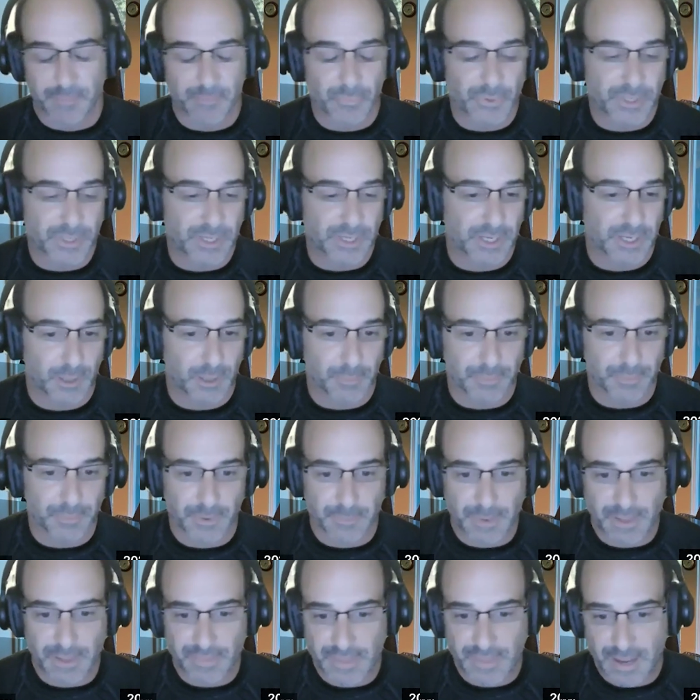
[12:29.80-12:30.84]
We can help
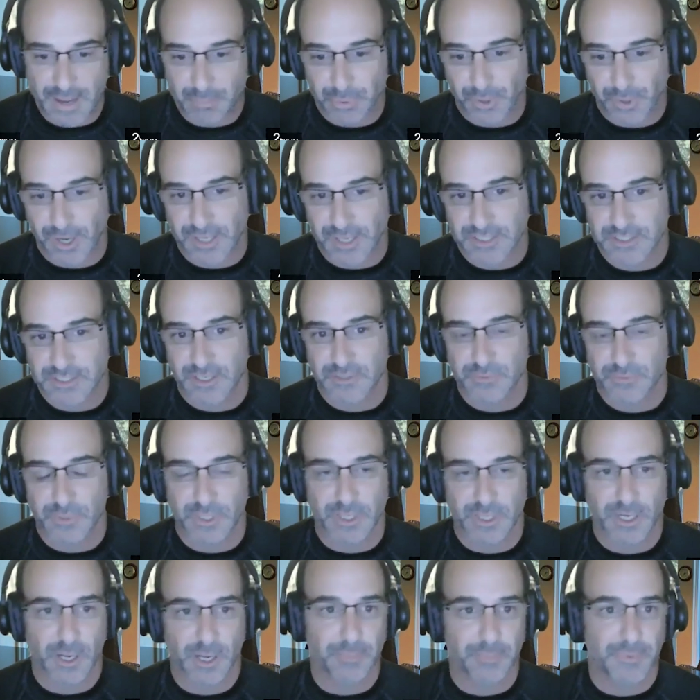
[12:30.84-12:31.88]
them on that process. We
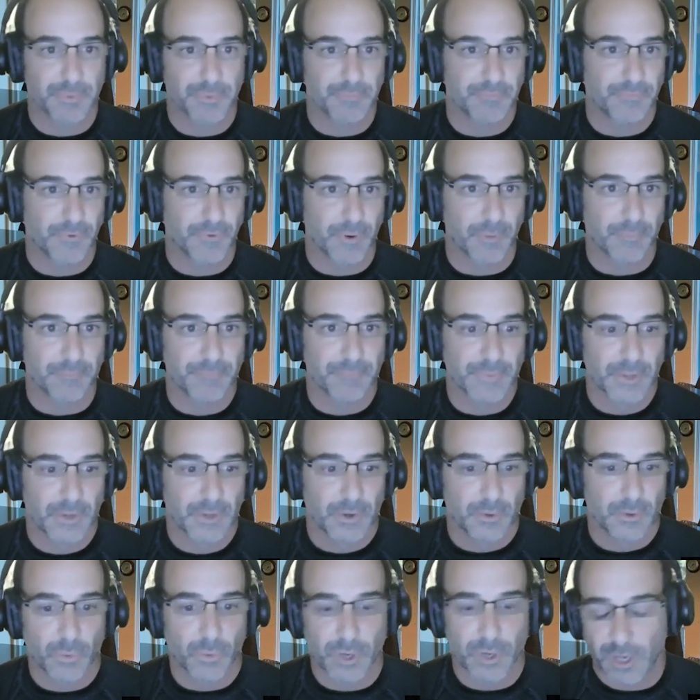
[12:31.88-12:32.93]
can help them from
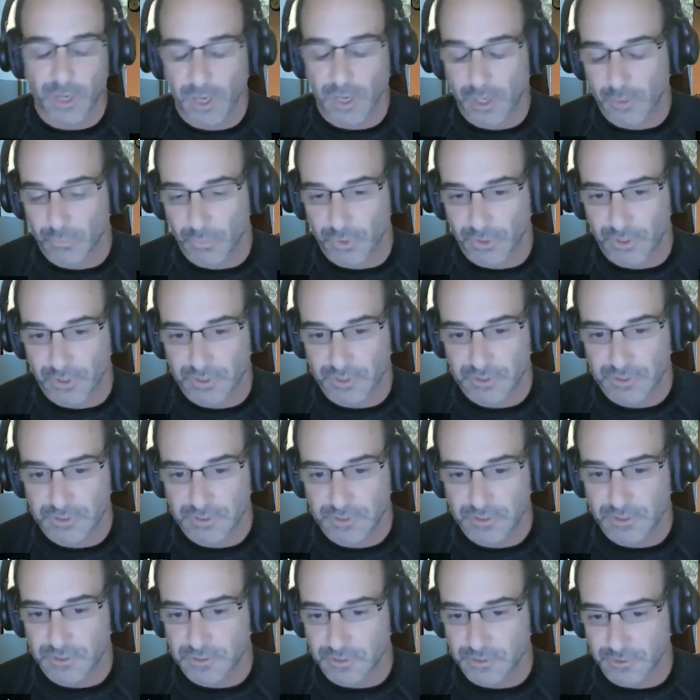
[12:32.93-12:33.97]
what hardware
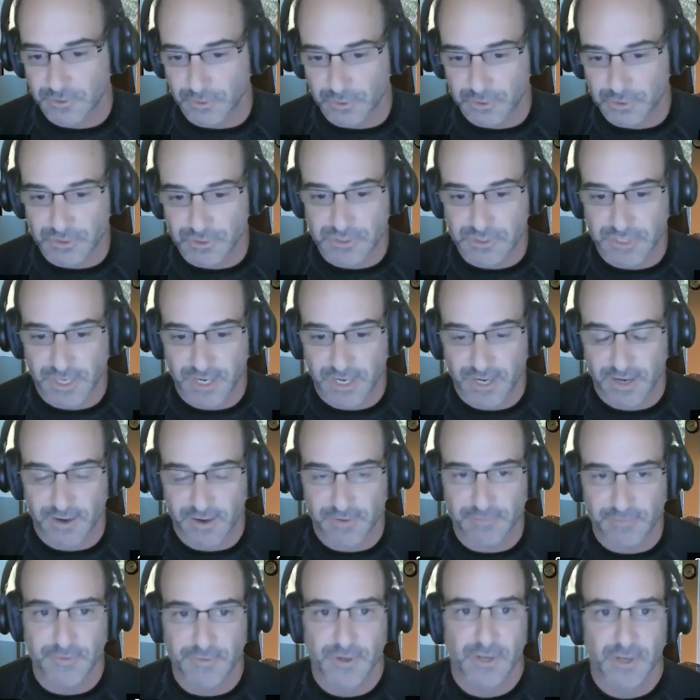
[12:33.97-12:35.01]
solutions they
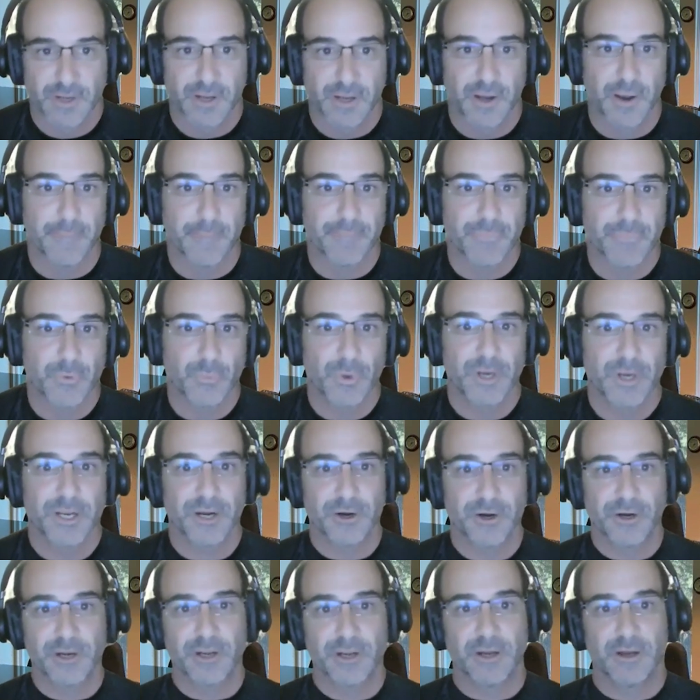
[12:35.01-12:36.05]
have. The one
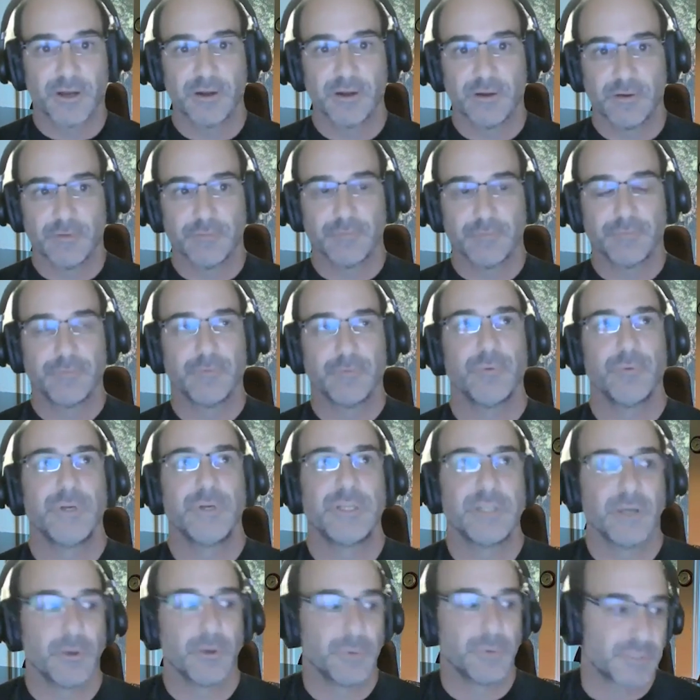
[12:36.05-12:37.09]
area of
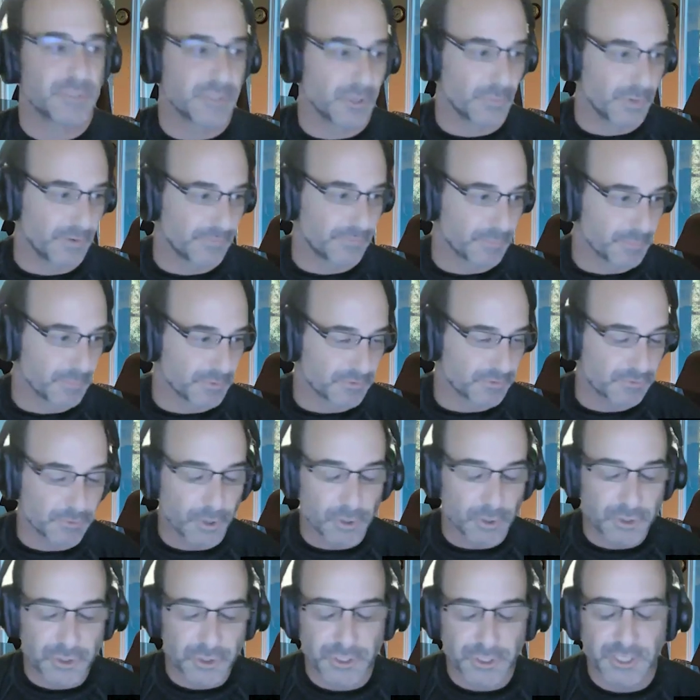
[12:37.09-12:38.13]
retail we stay away from is
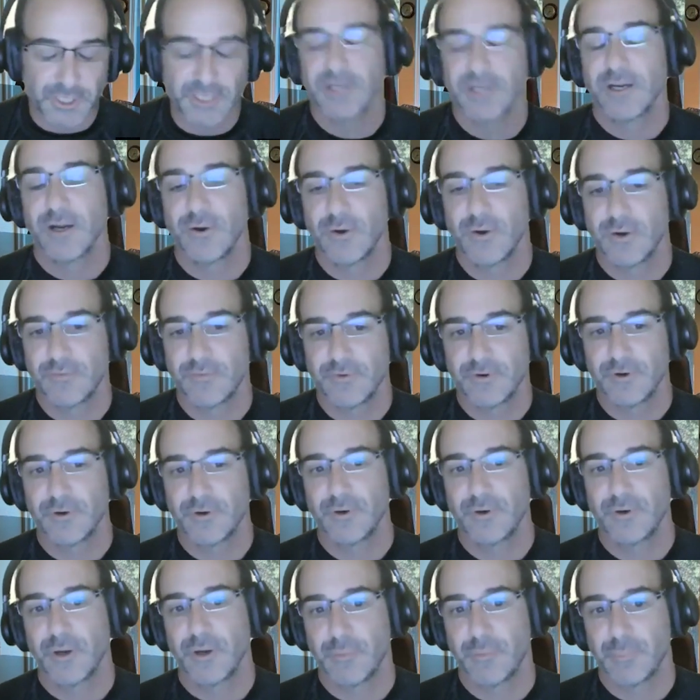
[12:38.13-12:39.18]
grocery,
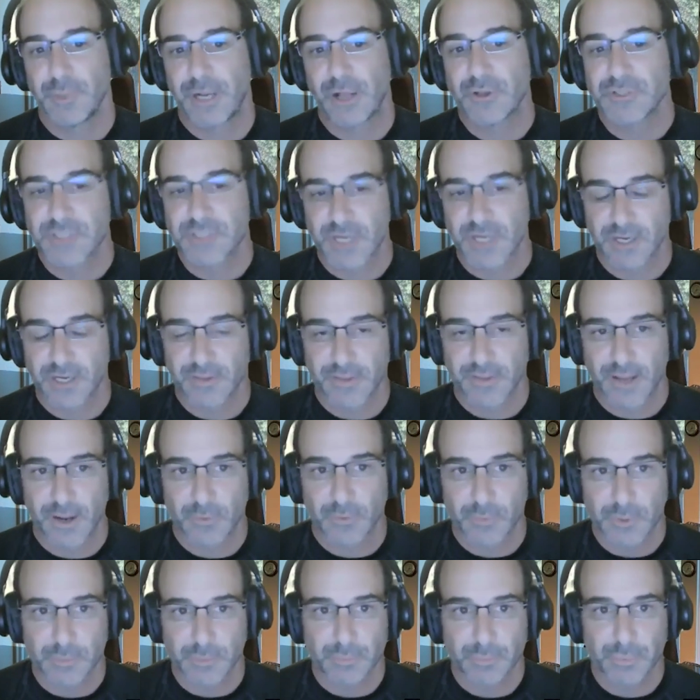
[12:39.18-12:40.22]
however, but outside of
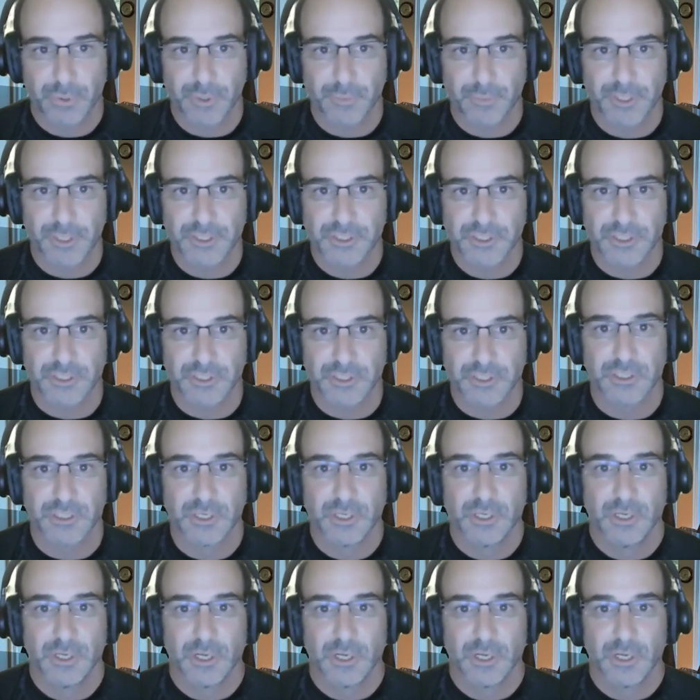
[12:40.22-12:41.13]
that, we pretty much can